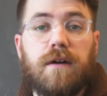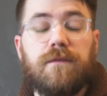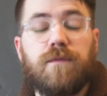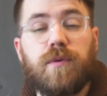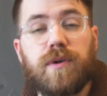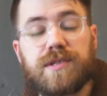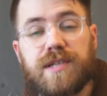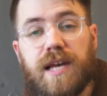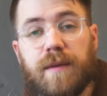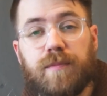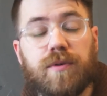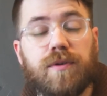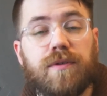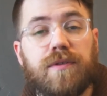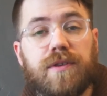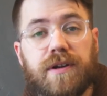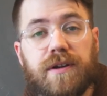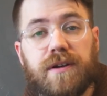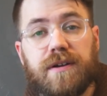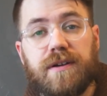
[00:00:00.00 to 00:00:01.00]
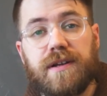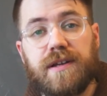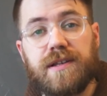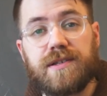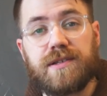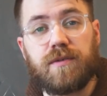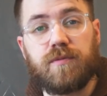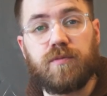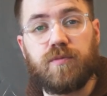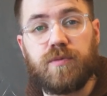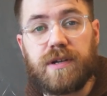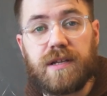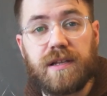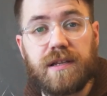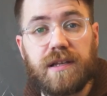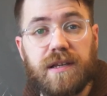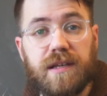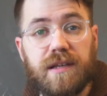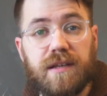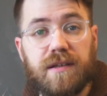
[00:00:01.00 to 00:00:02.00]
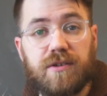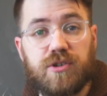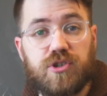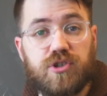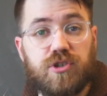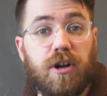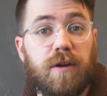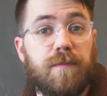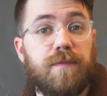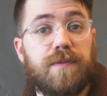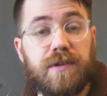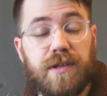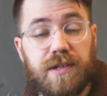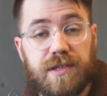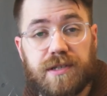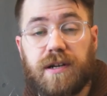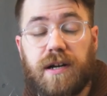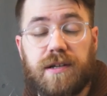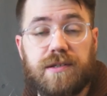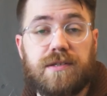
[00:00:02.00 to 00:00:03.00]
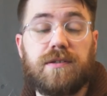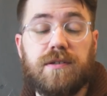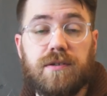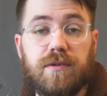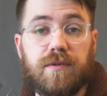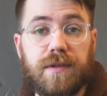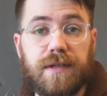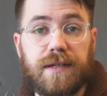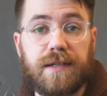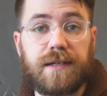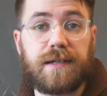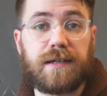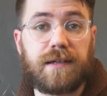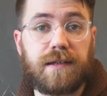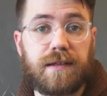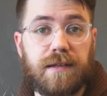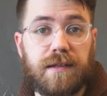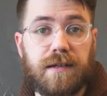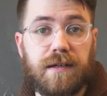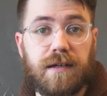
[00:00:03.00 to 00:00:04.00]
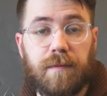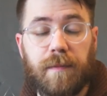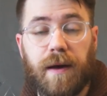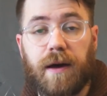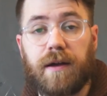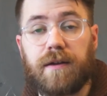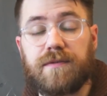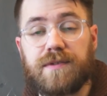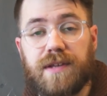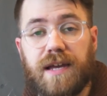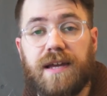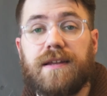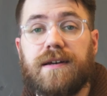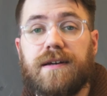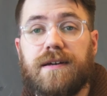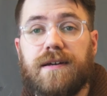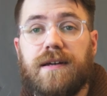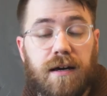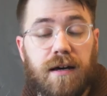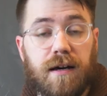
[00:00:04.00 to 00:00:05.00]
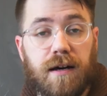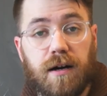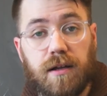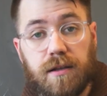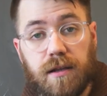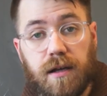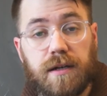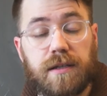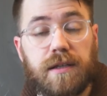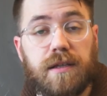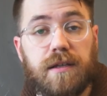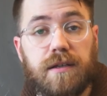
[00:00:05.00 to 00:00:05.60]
For example, there is a really sharp discontinuity in the amount of data uh, along